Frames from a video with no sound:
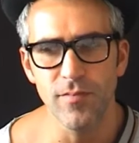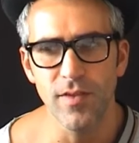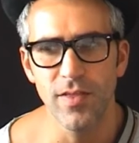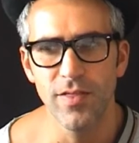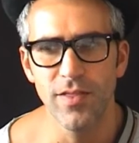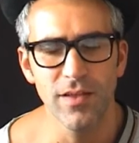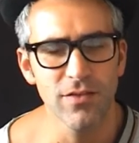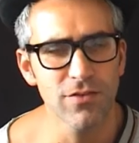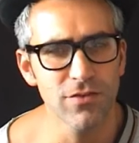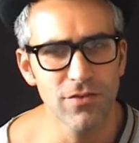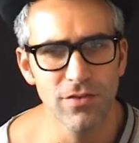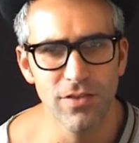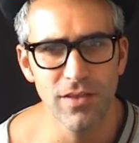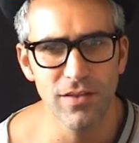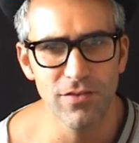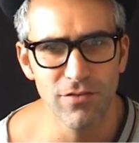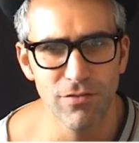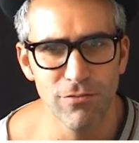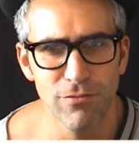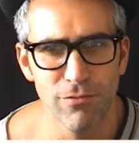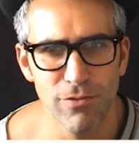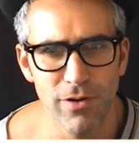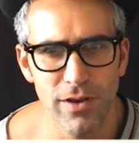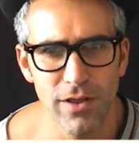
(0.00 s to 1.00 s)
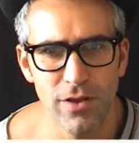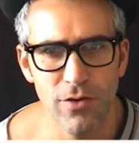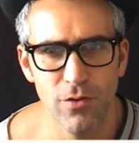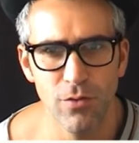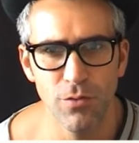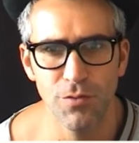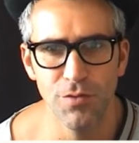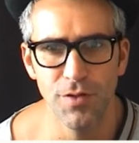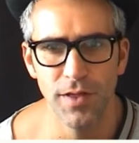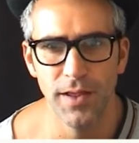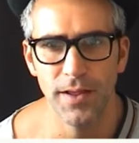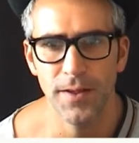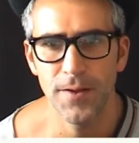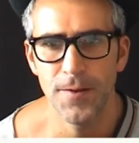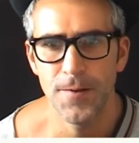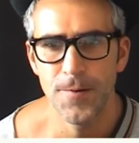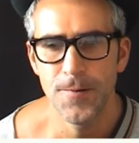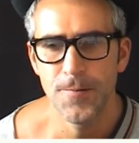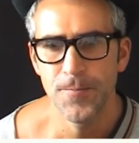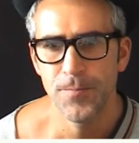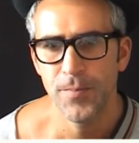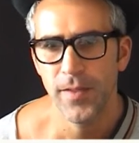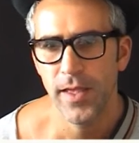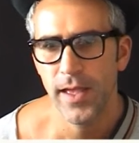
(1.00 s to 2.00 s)
that's a really cool thing.
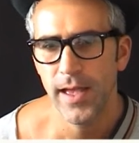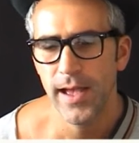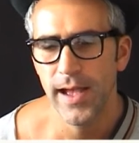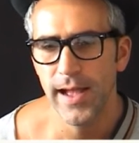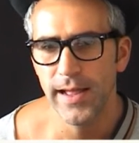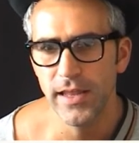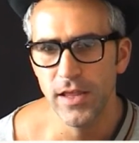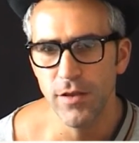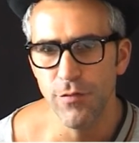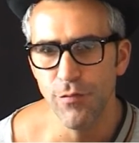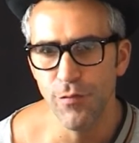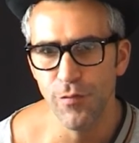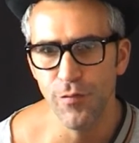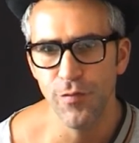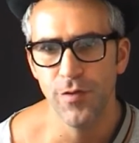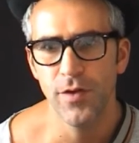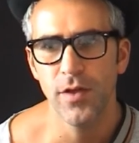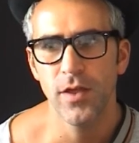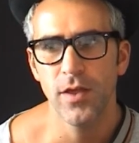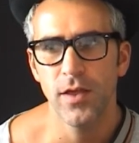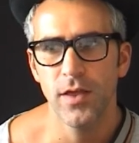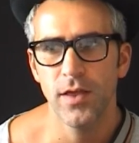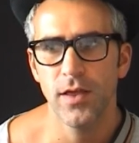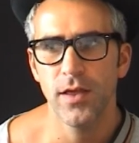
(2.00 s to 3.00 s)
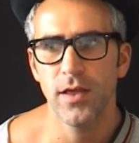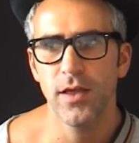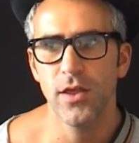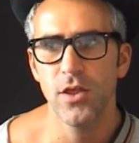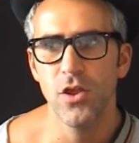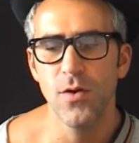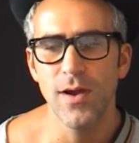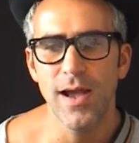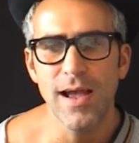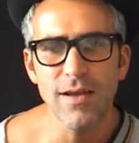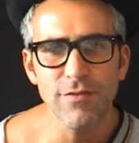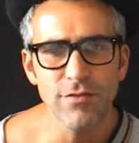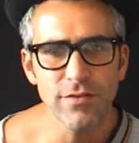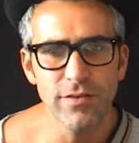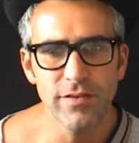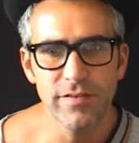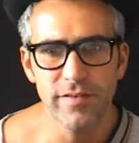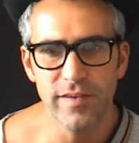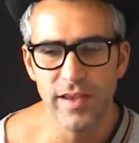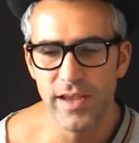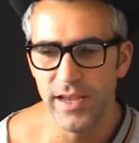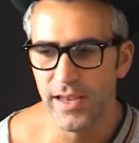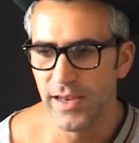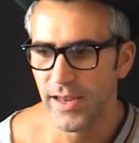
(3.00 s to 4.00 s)
And if you haven't
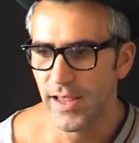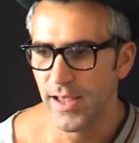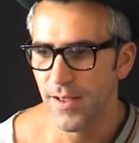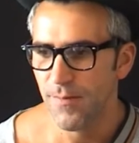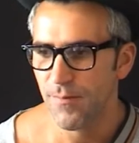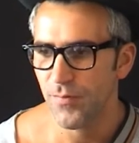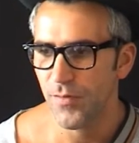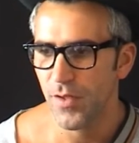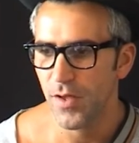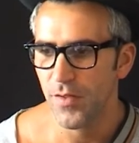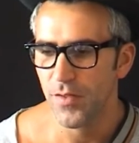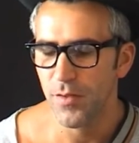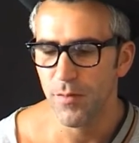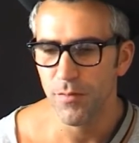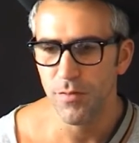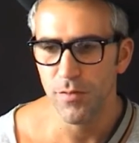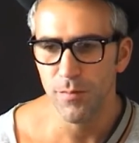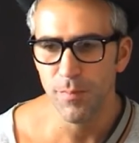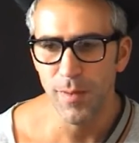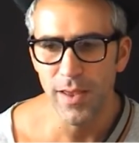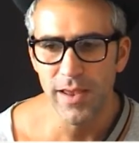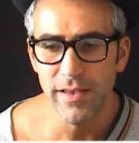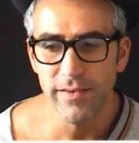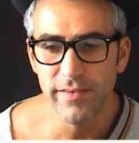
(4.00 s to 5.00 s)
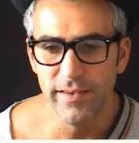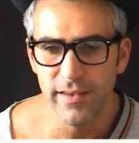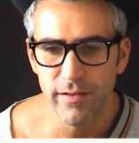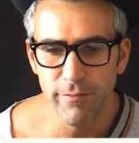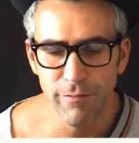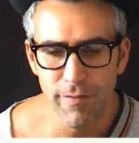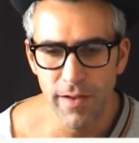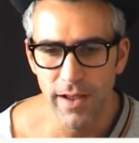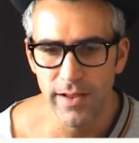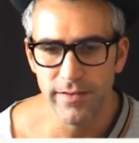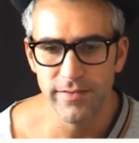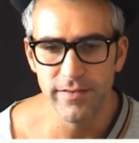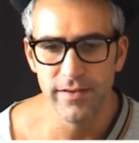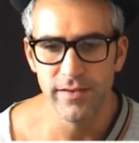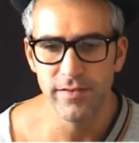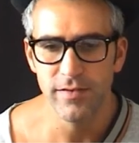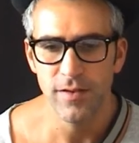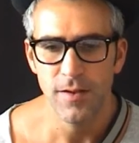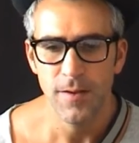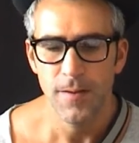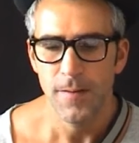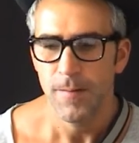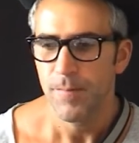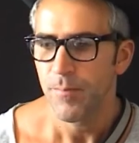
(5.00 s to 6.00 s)
seen it, the basic effect is,
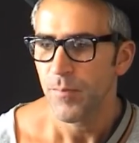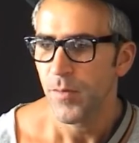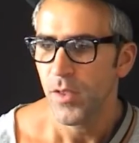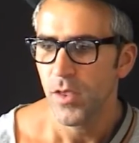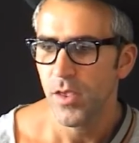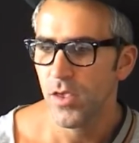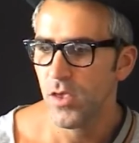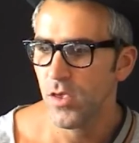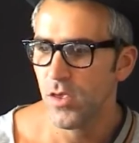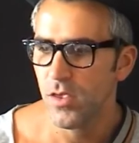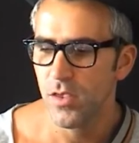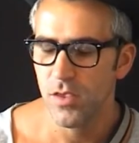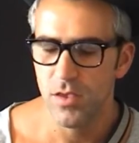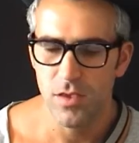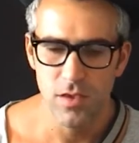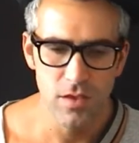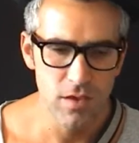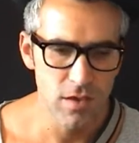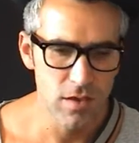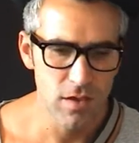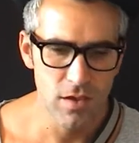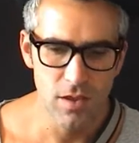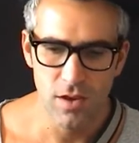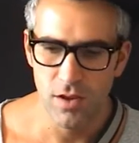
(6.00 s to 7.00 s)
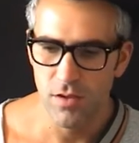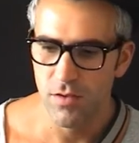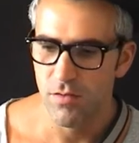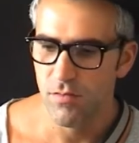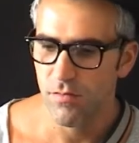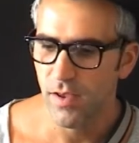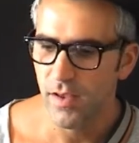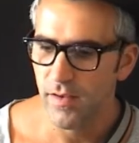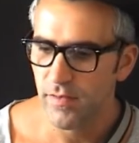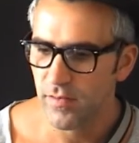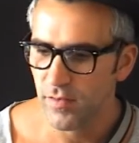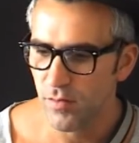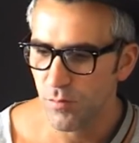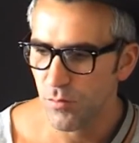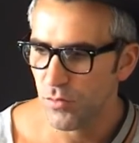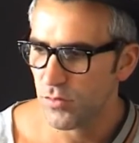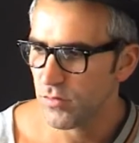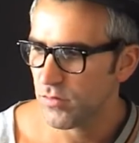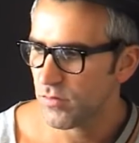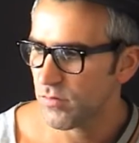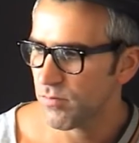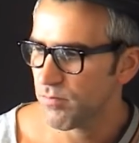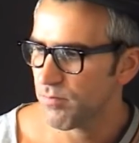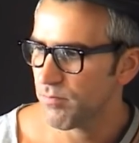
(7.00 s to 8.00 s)
you take
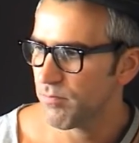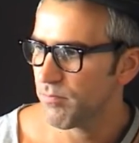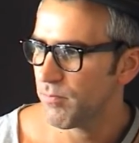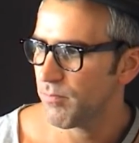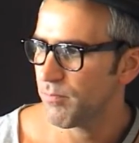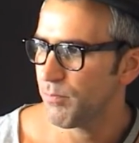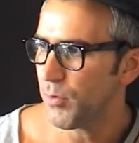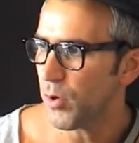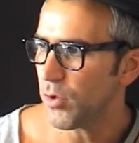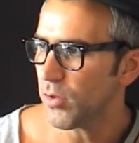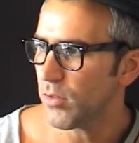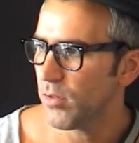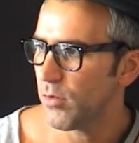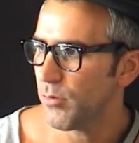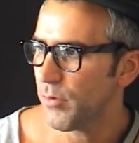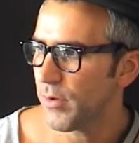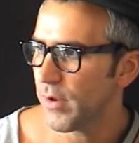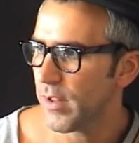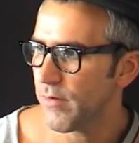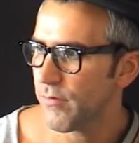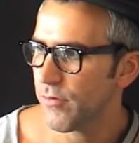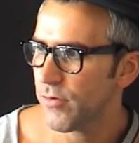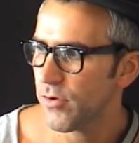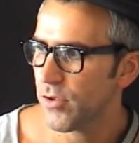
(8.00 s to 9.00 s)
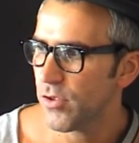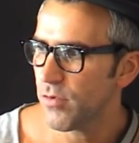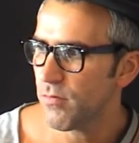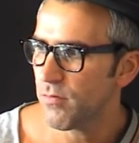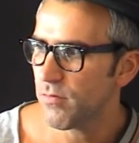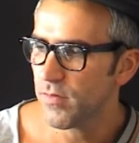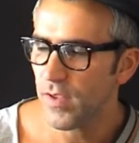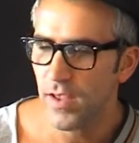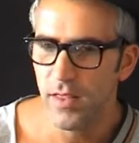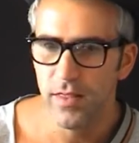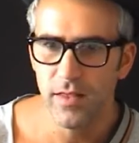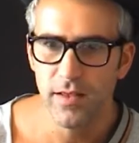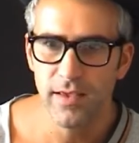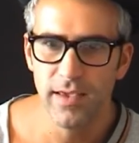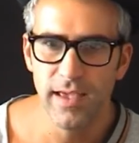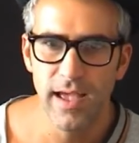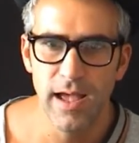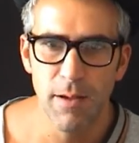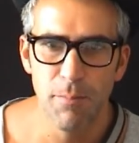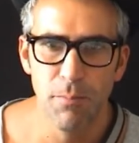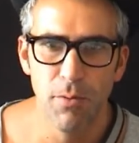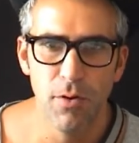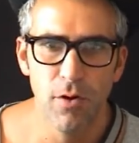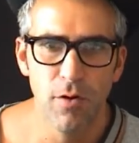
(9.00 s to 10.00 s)
someone's bottle or whatever, you take the
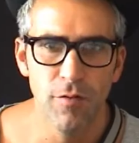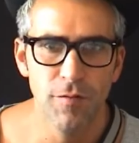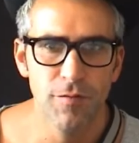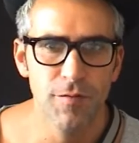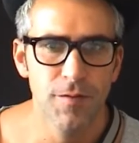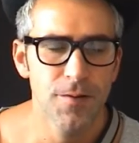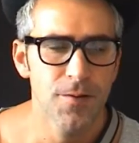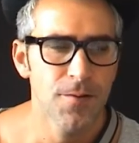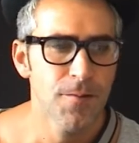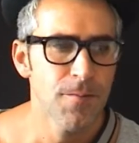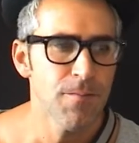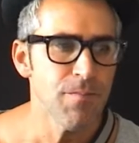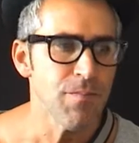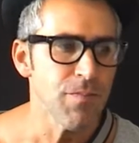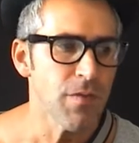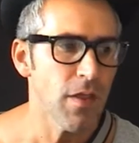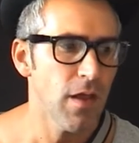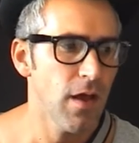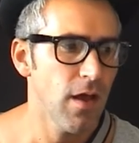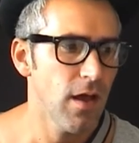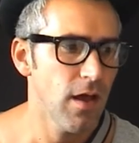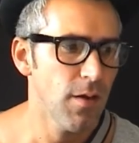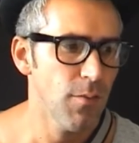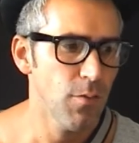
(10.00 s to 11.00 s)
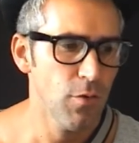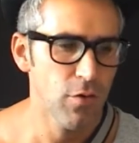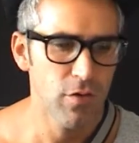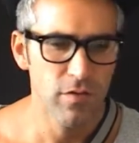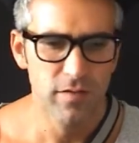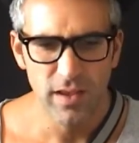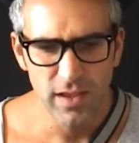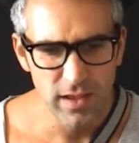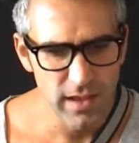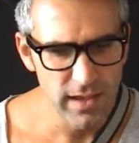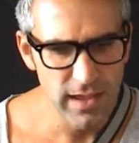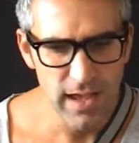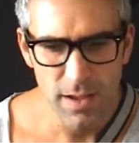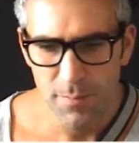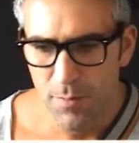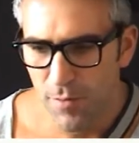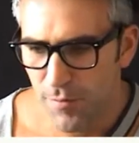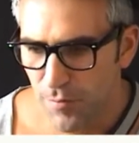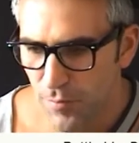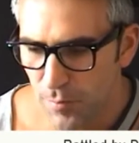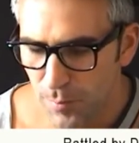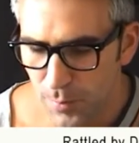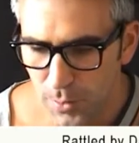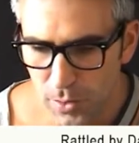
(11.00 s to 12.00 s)
cap off, or you take a cap
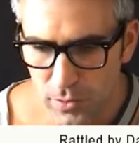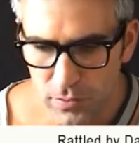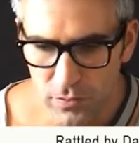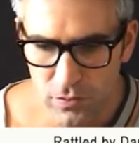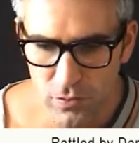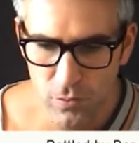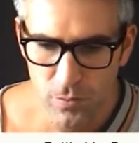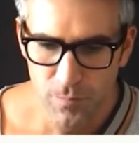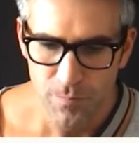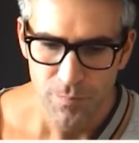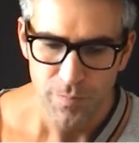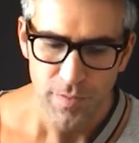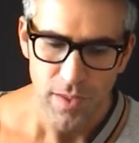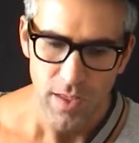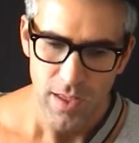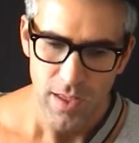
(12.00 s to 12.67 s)
off a bottle,